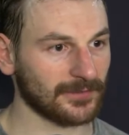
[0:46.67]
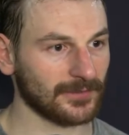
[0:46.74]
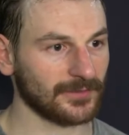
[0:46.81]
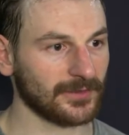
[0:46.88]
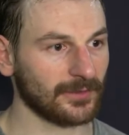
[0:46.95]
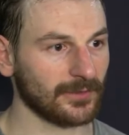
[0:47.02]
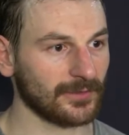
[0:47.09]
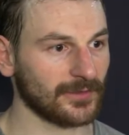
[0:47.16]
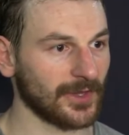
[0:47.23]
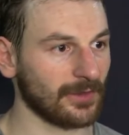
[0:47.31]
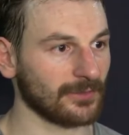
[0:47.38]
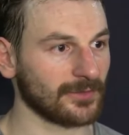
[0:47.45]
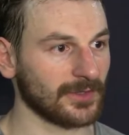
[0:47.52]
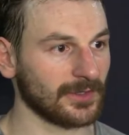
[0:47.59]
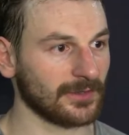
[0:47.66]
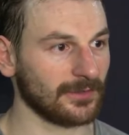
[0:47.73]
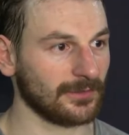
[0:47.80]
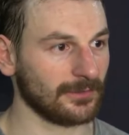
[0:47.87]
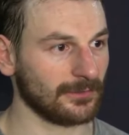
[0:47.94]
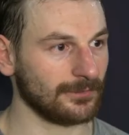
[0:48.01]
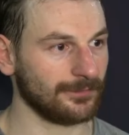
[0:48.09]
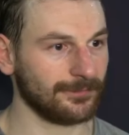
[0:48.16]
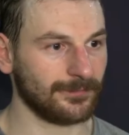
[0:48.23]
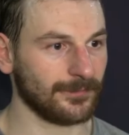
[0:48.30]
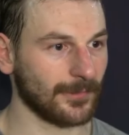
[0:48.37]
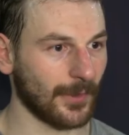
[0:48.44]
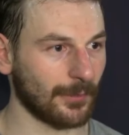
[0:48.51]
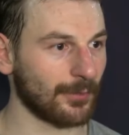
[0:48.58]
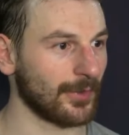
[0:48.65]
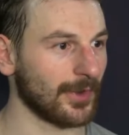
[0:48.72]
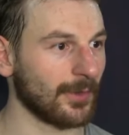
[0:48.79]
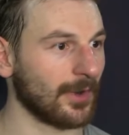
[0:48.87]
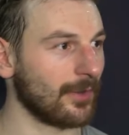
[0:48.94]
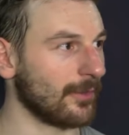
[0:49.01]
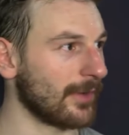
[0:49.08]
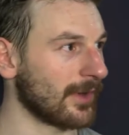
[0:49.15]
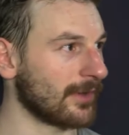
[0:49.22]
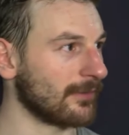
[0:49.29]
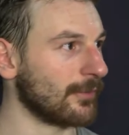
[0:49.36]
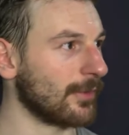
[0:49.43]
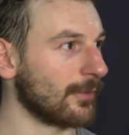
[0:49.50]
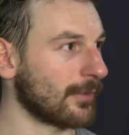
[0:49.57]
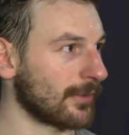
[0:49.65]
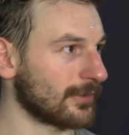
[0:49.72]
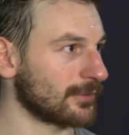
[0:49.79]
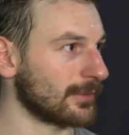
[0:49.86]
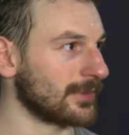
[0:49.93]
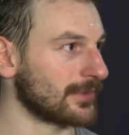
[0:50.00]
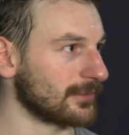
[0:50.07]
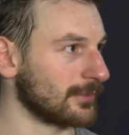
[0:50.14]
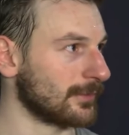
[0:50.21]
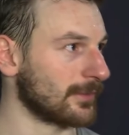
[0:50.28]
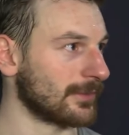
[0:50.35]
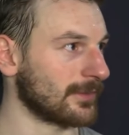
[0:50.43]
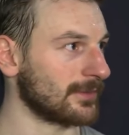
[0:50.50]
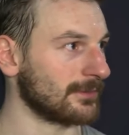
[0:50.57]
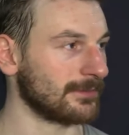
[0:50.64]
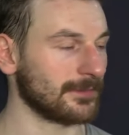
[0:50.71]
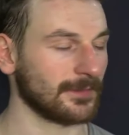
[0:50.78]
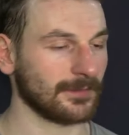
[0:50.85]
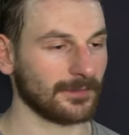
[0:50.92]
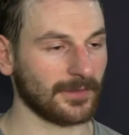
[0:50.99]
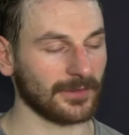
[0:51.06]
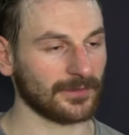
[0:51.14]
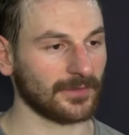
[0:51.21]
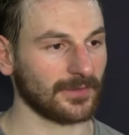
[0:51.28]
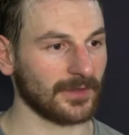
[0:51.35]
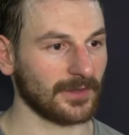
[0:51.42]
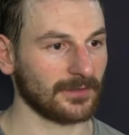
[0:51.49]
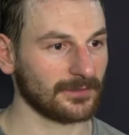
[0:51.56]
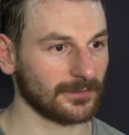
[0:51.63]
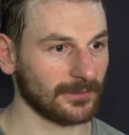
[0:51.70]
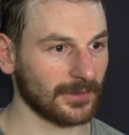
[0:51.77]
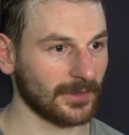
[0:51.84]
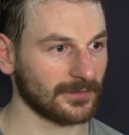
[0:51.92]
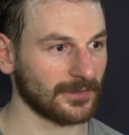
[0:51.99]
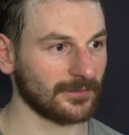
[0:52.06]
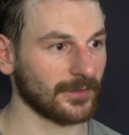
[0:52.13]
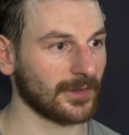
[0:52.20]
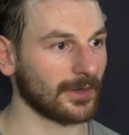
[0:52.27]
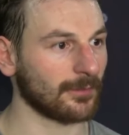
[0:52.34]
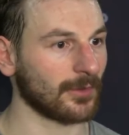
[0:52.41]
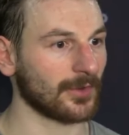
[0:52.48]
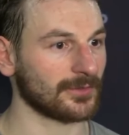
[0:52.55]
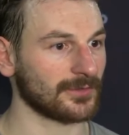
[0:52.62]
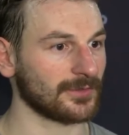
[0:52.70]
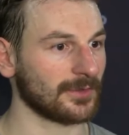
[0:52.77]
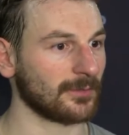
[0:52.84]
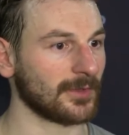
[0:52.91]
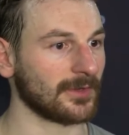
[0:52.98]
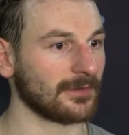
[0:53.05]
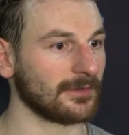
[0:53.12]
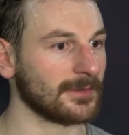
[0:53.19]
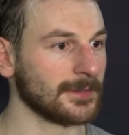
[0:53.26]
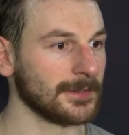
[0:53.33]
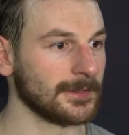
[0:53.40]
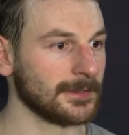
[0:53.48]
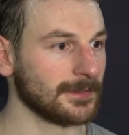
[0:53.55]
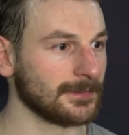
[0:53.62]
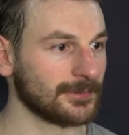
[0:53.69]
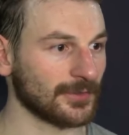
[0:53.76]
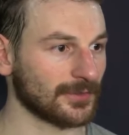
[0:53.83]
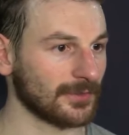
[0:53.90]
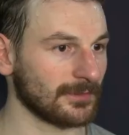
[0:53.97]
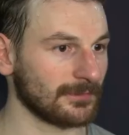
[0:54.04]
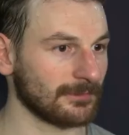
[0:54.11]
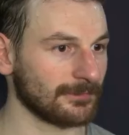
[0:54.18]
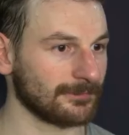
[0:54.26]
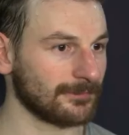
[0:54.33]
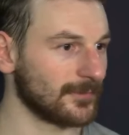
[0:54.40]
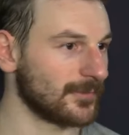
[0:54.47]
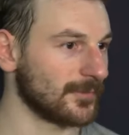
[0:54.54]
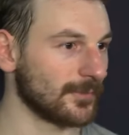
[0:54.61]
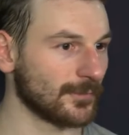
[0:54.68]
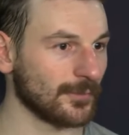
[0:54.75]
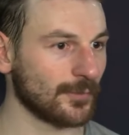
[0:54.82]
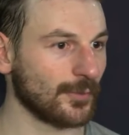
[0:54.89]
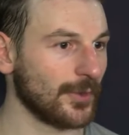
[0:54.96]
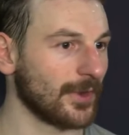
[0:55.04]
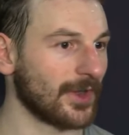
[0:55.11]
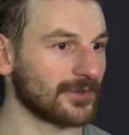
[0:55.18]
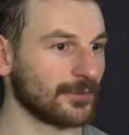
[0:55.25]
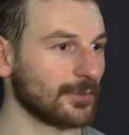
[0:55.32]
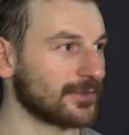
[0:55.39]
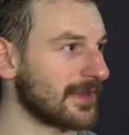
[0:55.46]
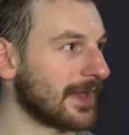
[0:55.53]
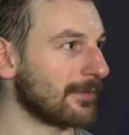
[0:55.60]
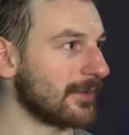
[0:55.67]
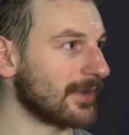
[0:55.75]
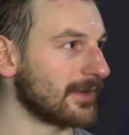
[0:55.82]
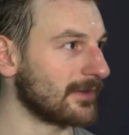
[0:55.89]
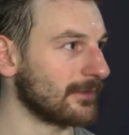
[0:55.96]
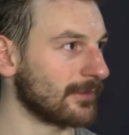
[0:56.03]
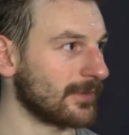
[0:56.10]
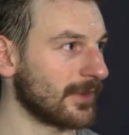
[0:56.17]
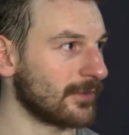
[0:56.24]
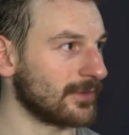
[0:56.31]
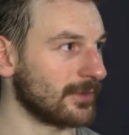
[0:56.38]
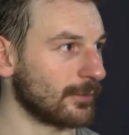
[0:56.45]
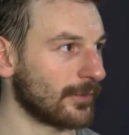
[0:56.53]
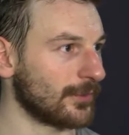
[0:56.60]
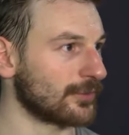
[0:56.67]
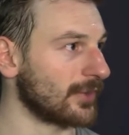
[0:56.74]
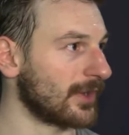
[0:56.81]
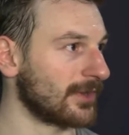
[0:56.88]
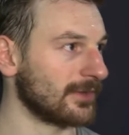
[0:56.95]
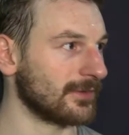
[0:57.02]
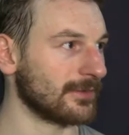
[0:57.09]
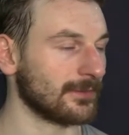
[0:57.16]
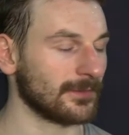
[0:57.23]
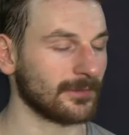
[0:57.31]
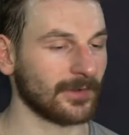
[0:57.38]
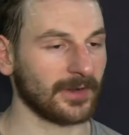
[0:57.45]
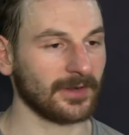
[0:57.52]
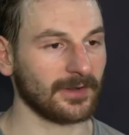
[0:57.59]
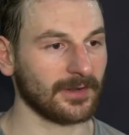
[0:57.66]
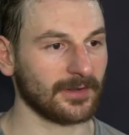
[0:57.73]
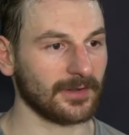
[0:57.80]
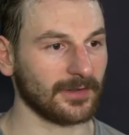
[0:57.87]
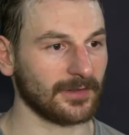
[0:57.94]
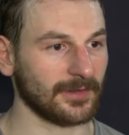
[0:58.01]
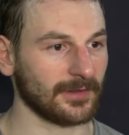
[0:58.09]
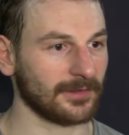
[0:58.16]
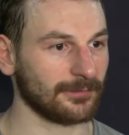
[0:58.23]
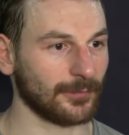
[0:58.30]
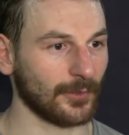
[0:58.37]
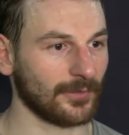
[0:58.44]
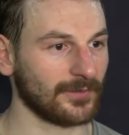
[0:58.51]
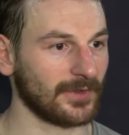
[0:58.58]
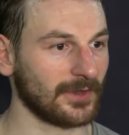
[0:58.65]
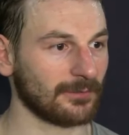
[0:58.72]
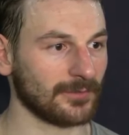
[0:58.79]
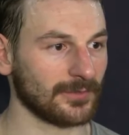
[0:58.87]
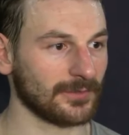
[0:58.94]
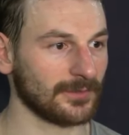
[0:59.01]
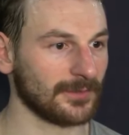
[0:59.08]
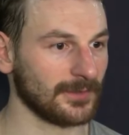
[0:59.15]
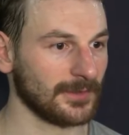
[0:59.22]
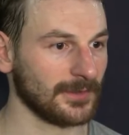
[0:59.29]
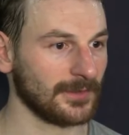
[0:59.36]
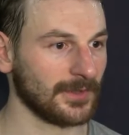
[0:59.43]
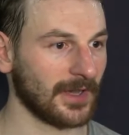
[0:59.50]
as the series settles in, you are pretty well aware of what works, what doesn't work, things like that. So when I say feeling out process, I mean just realizing what's happening with the other team, what they're trying to do, right? And I think both teams